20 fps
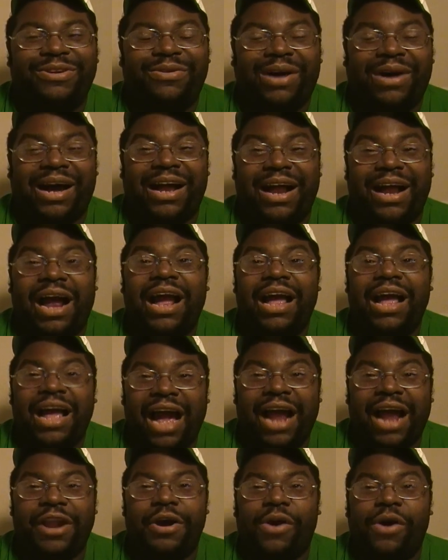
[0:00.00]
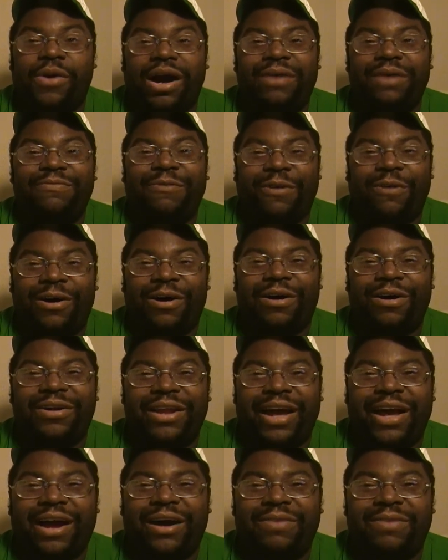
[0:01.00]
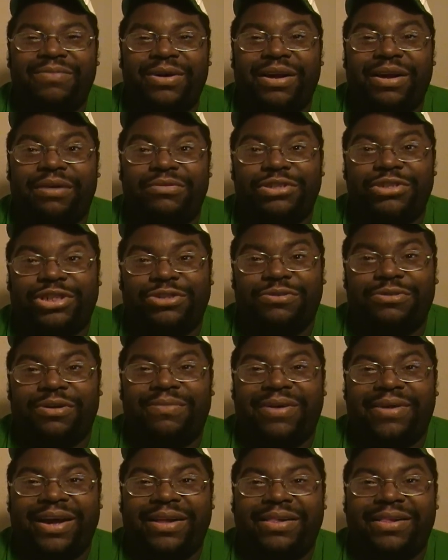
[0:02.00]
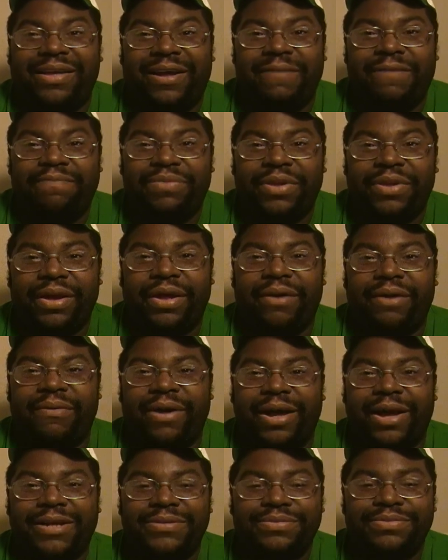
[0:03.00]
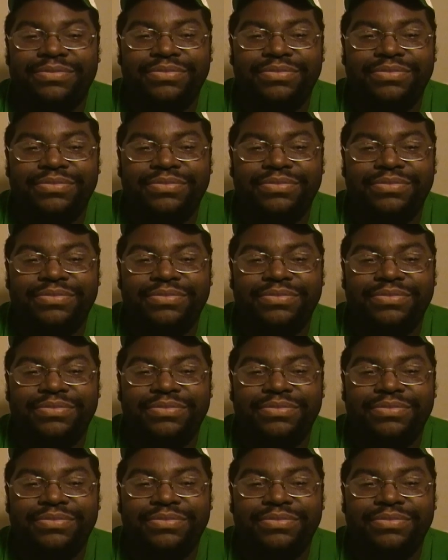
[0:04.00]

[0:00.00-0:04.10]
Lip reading: Well, I know I'm wrong now, but I was sure back then. Anyway.